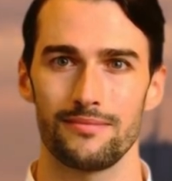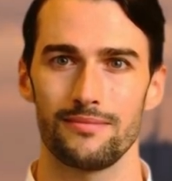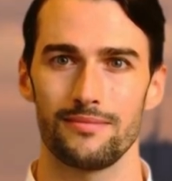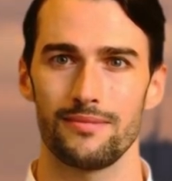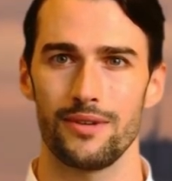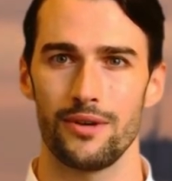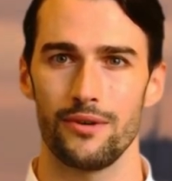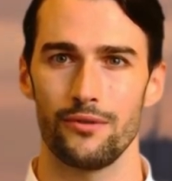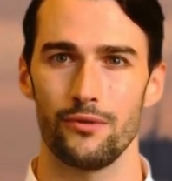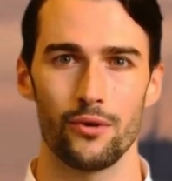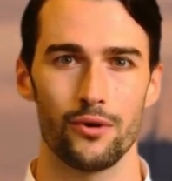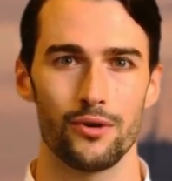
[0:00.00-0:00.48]

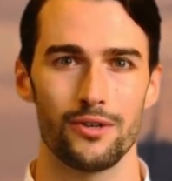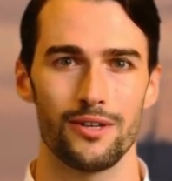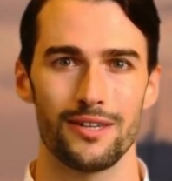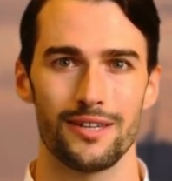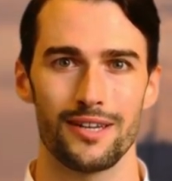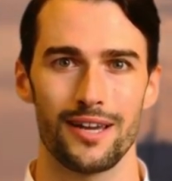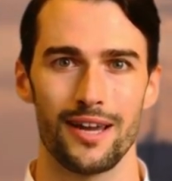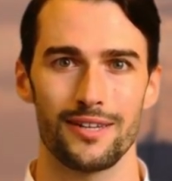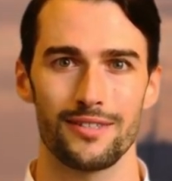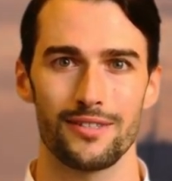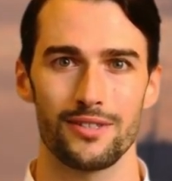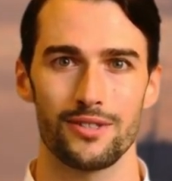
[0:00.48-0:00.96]
Before the
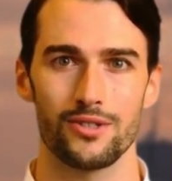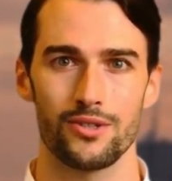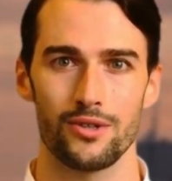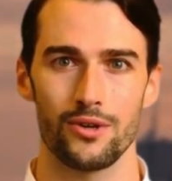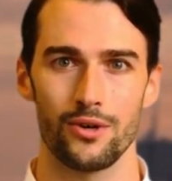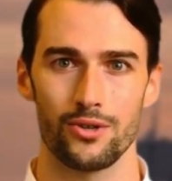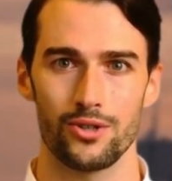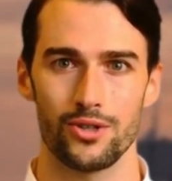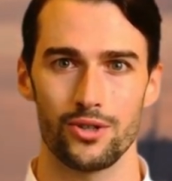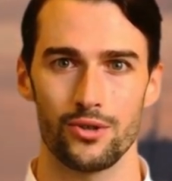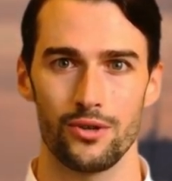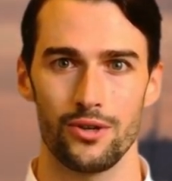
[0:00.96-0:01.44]

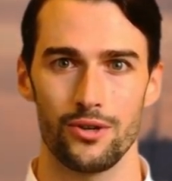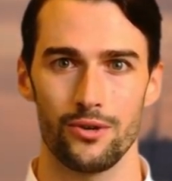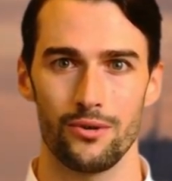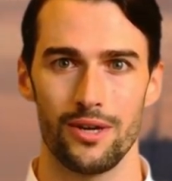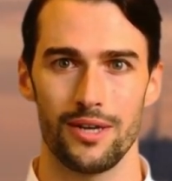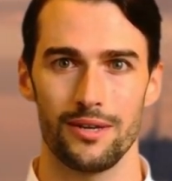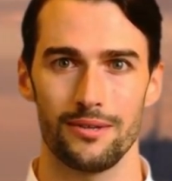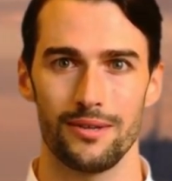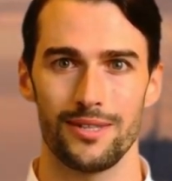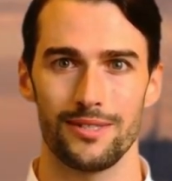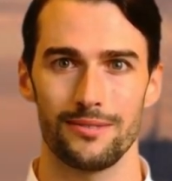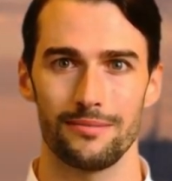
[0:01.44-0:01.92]
non-disclosure
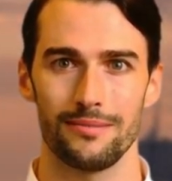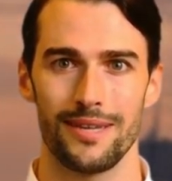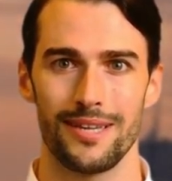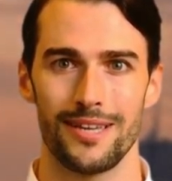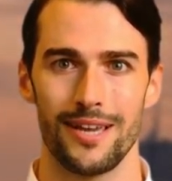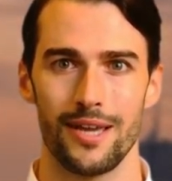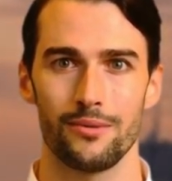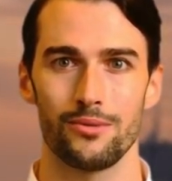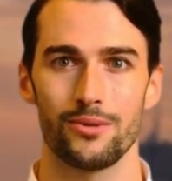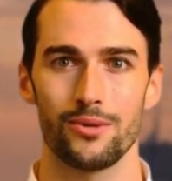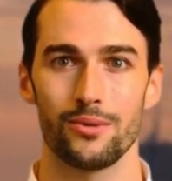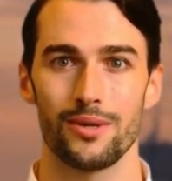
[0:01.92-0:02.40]
agreement
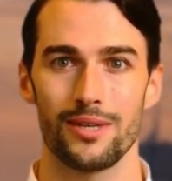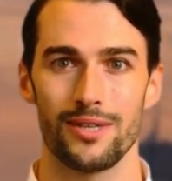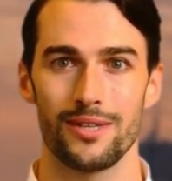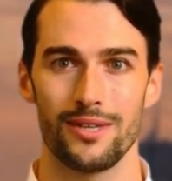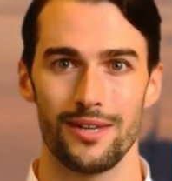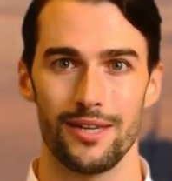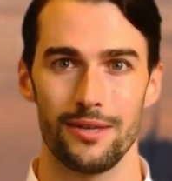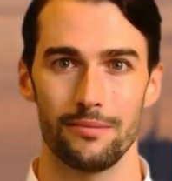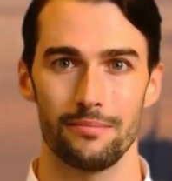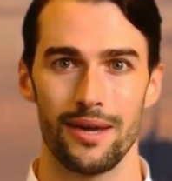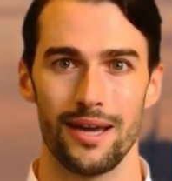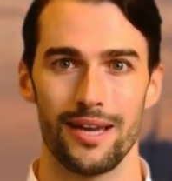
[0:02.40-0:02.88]
becomes
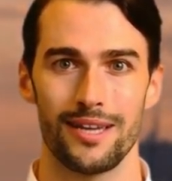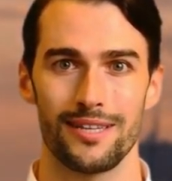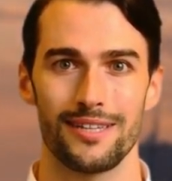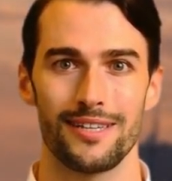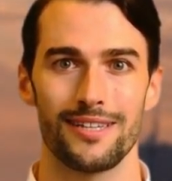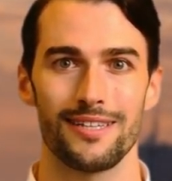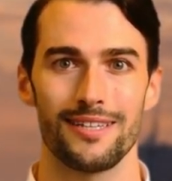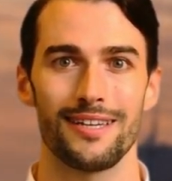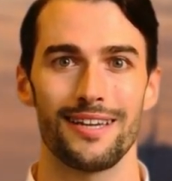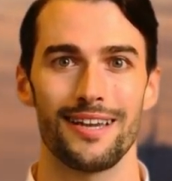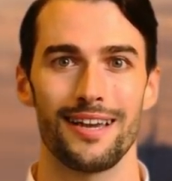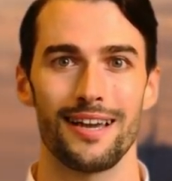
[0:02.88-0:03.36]
legally
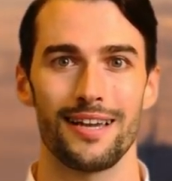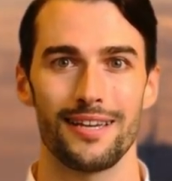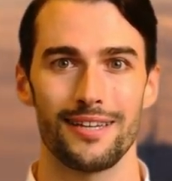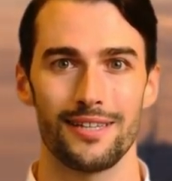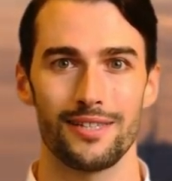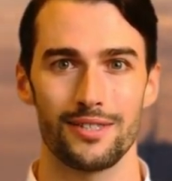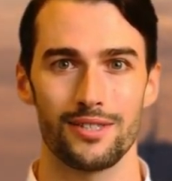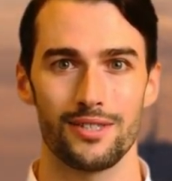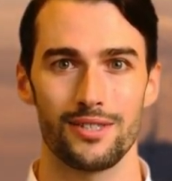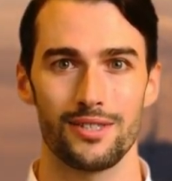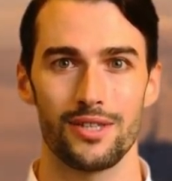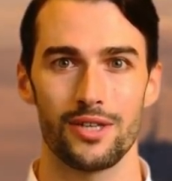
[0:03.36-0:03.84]
binding, it
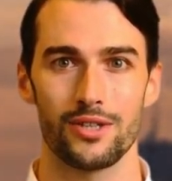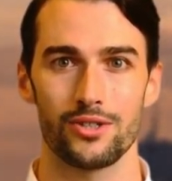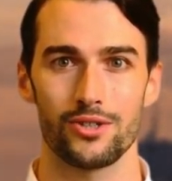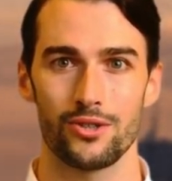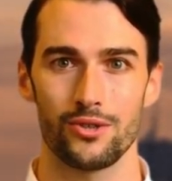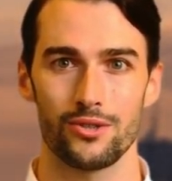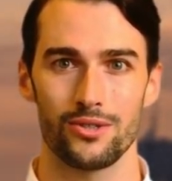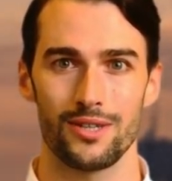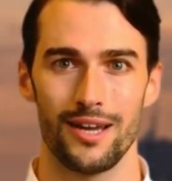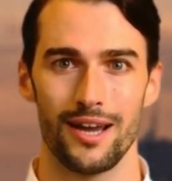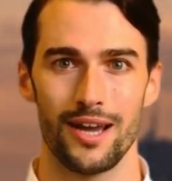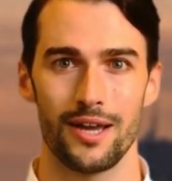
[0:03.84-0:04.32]
is
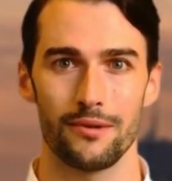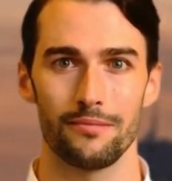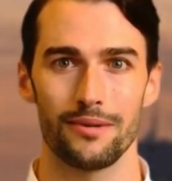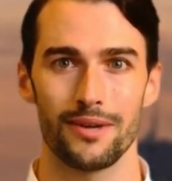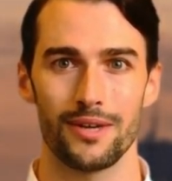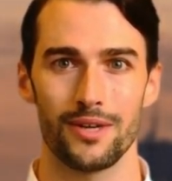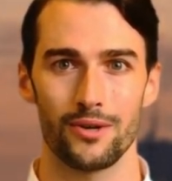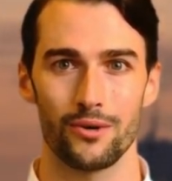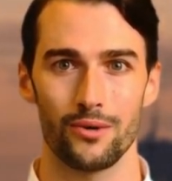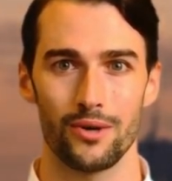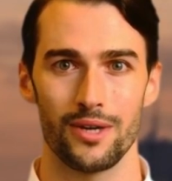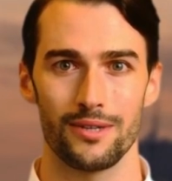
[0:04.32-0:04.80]
essential to have
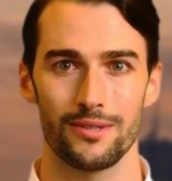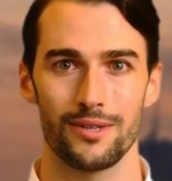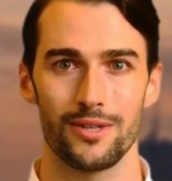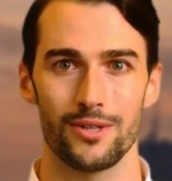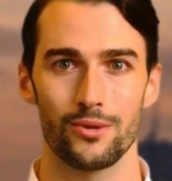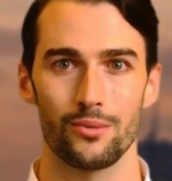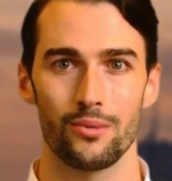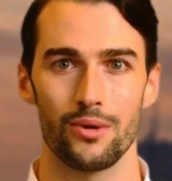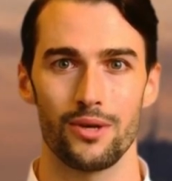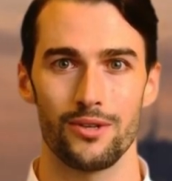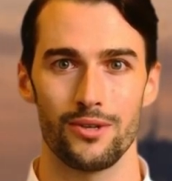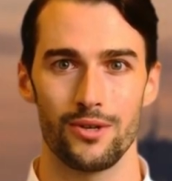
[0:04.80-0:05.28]
the
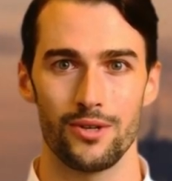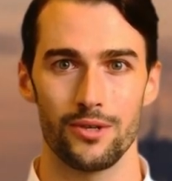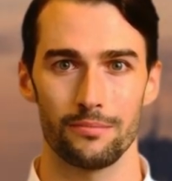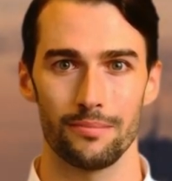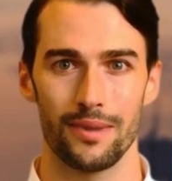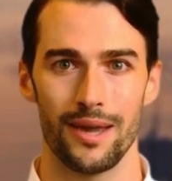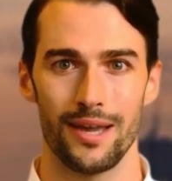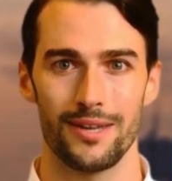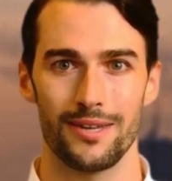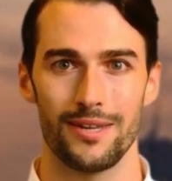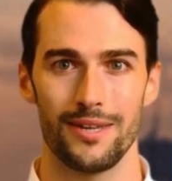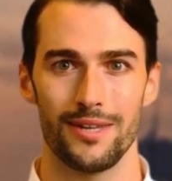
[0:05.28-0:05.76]
agreement reviewed
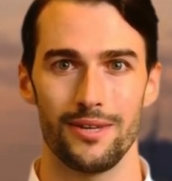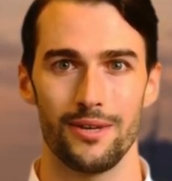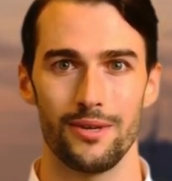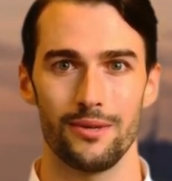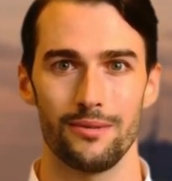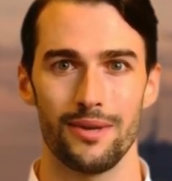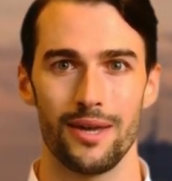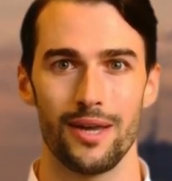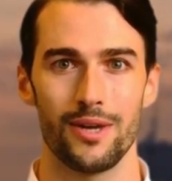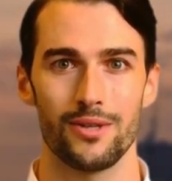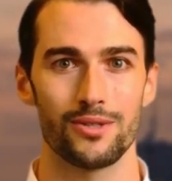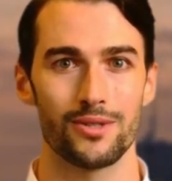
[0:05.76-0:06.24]
by
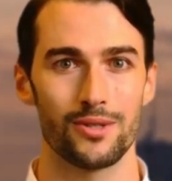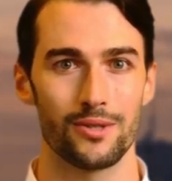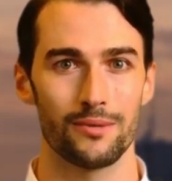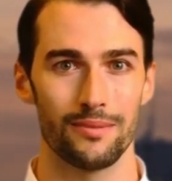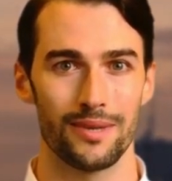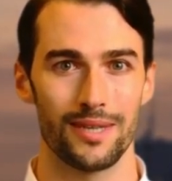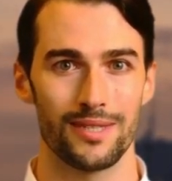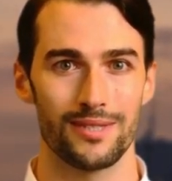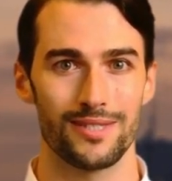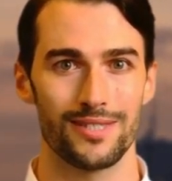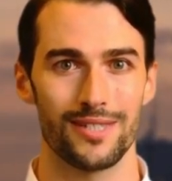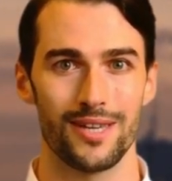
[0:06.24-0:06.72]
legal counsel
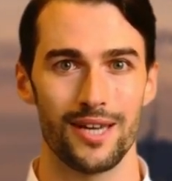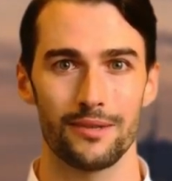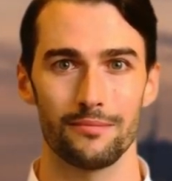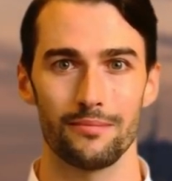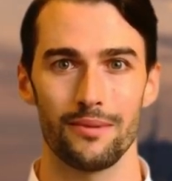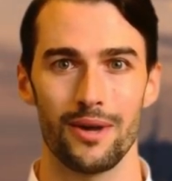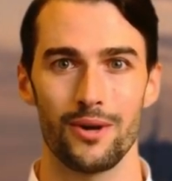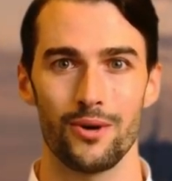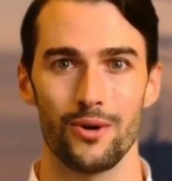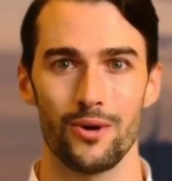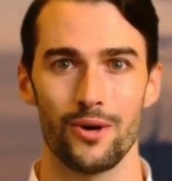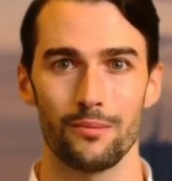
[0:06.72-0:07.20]
and signed
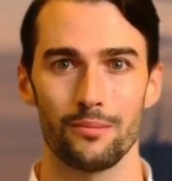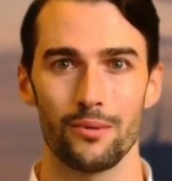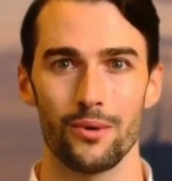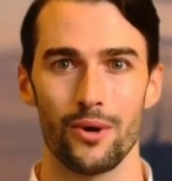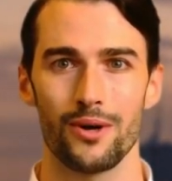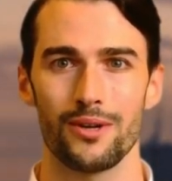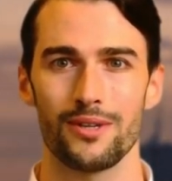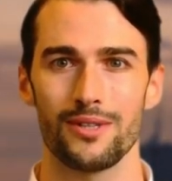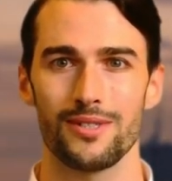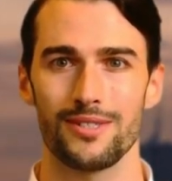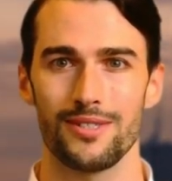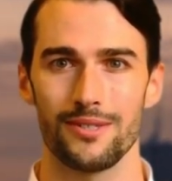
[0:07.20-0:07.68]
by all
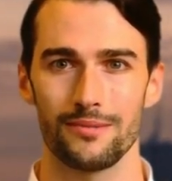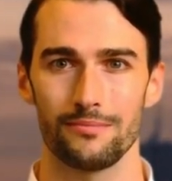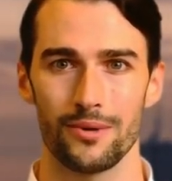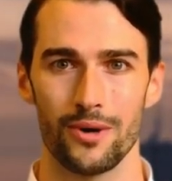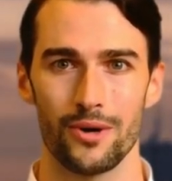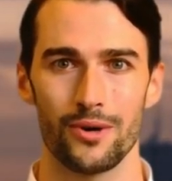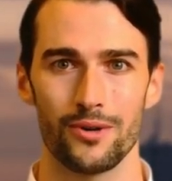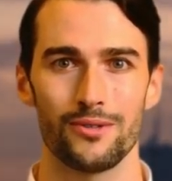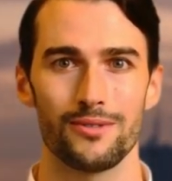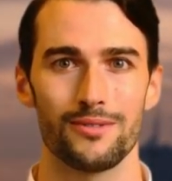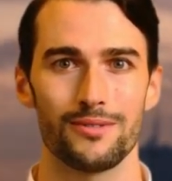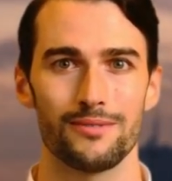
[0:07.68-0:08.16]
parties
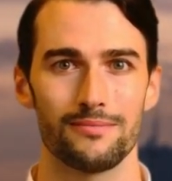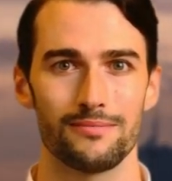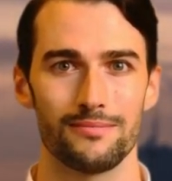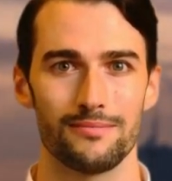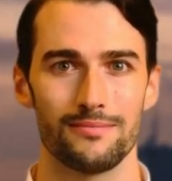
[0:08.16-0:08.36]
involved.